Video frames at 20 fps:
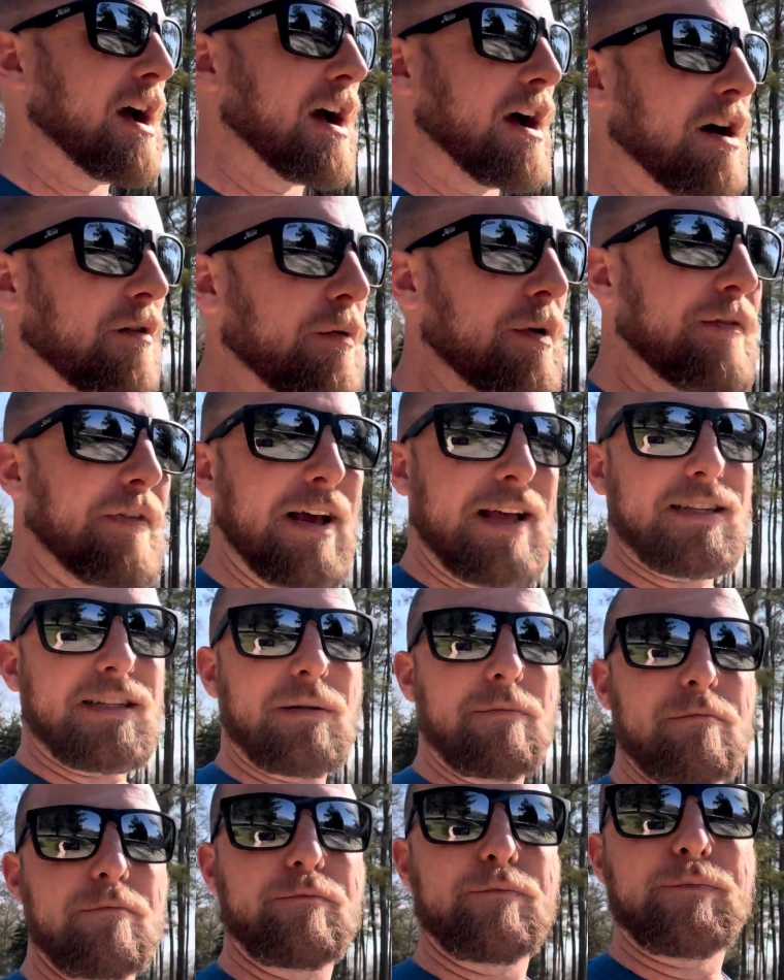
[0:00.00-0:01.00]
We've had
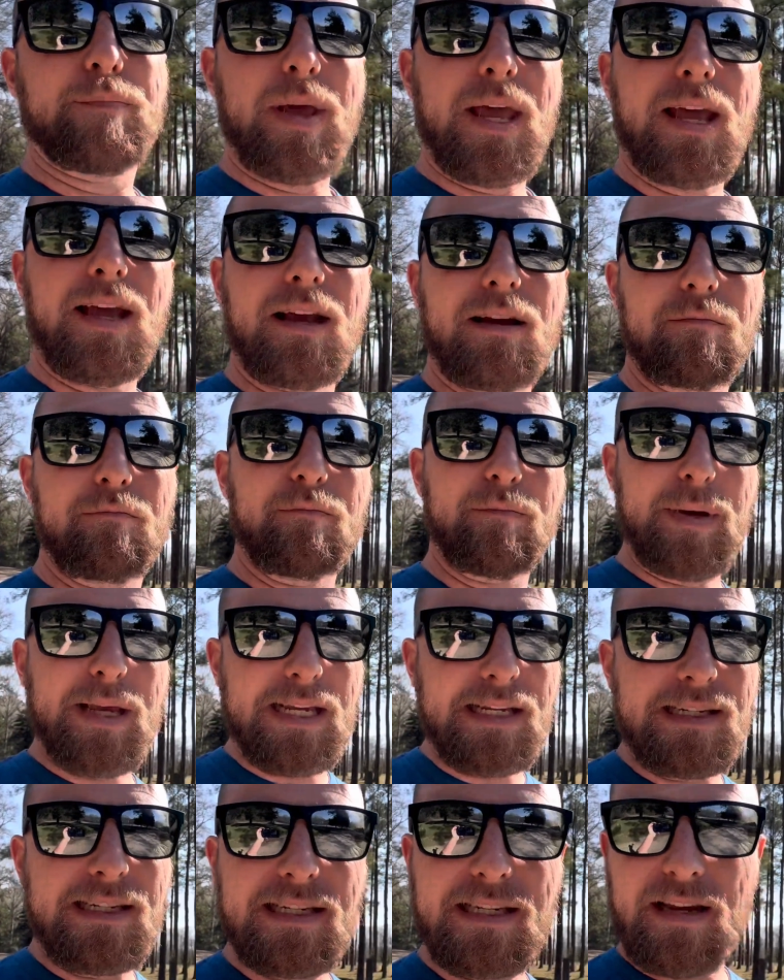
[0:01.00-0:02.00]
some big
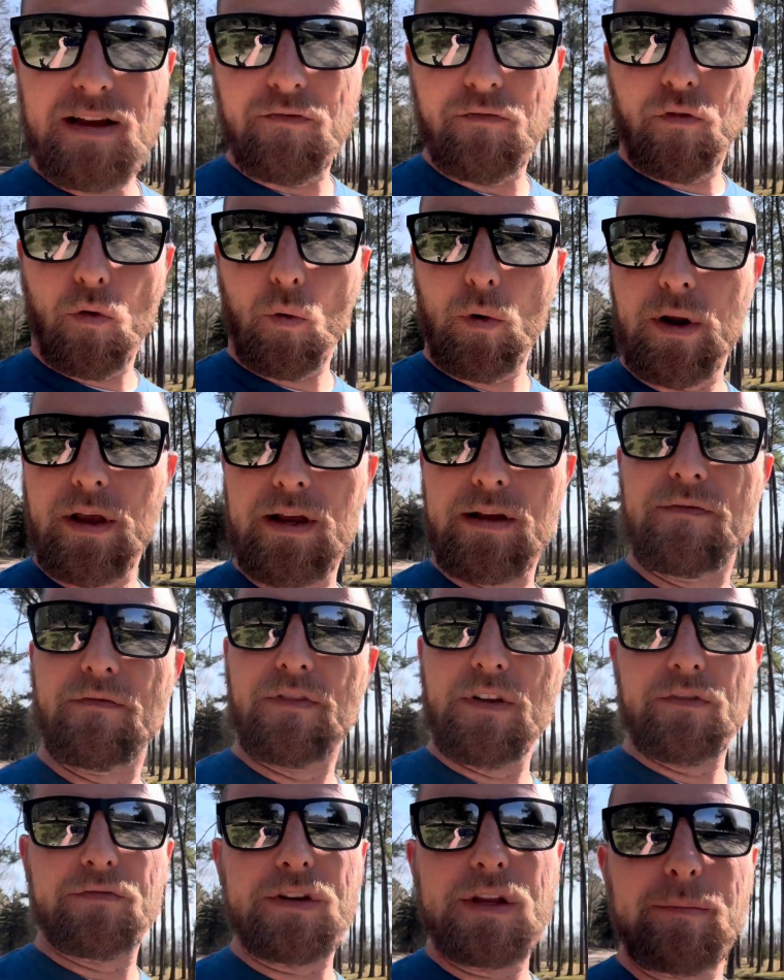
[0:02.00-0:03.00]
beast 40,
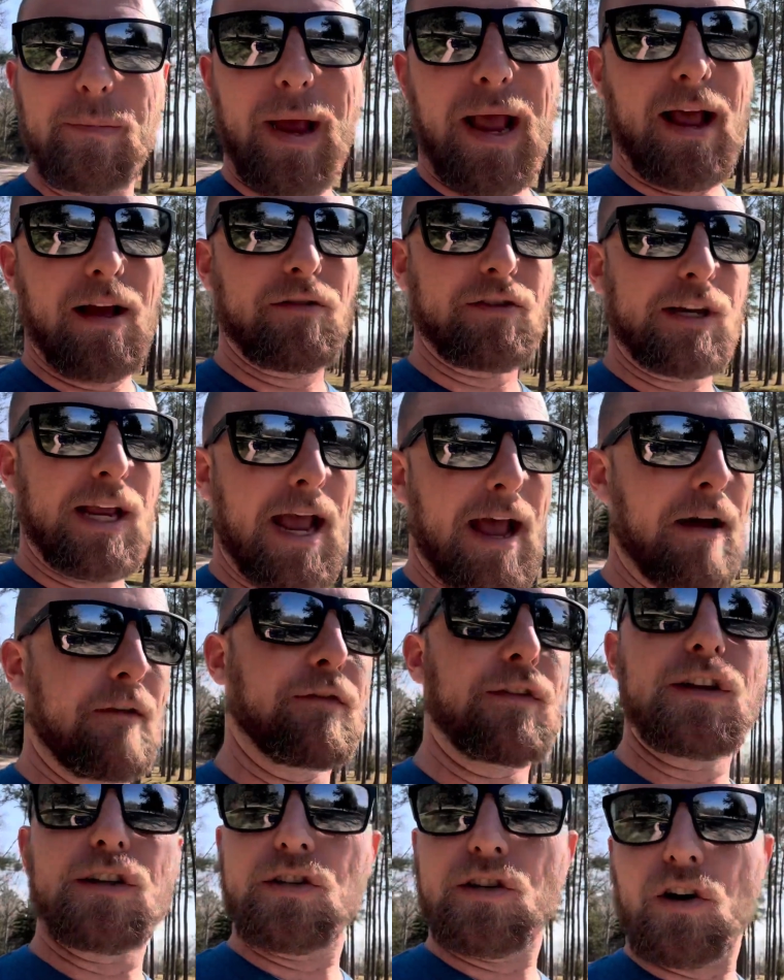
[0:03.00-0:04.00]
50 pound
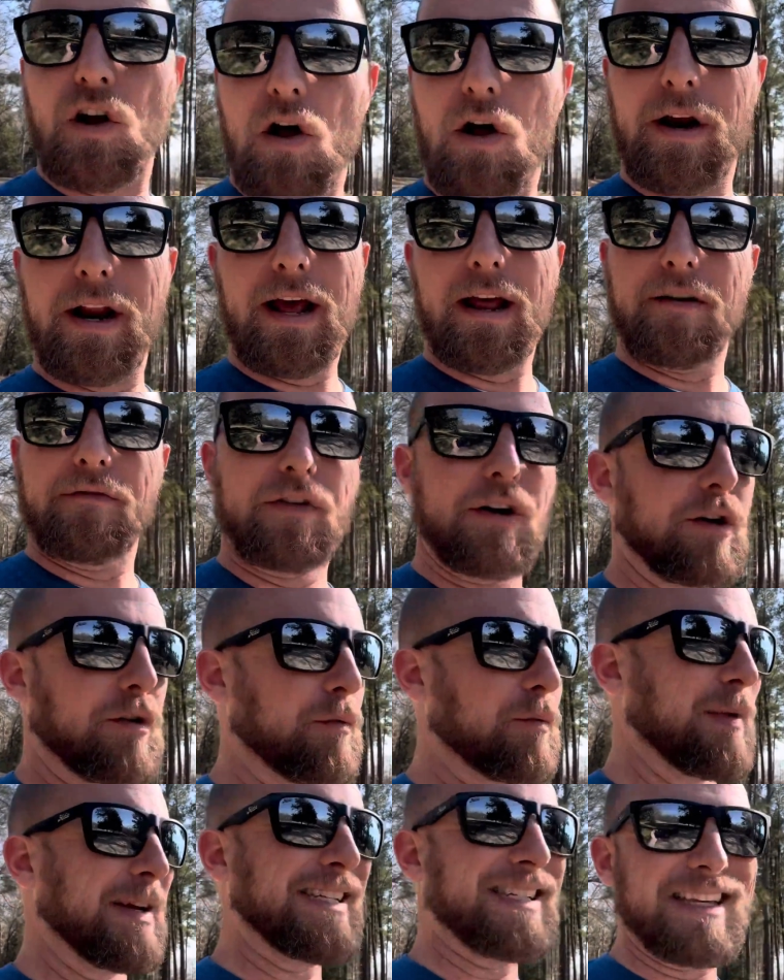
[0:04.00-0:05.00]
catfish caught out of here
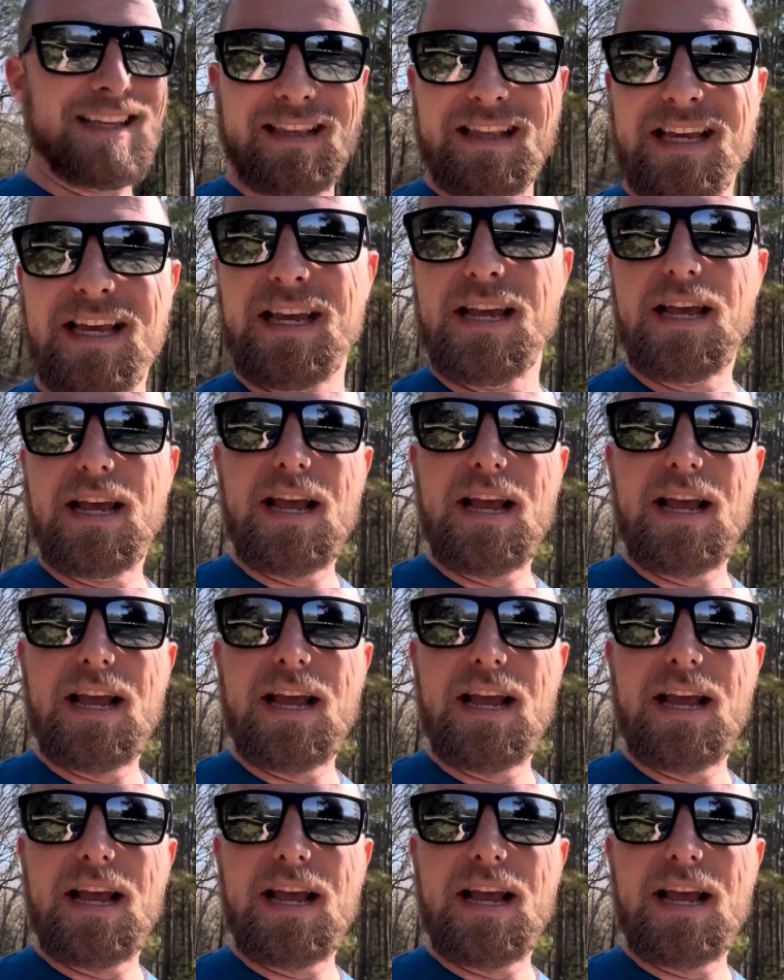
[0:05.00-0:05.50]
recently.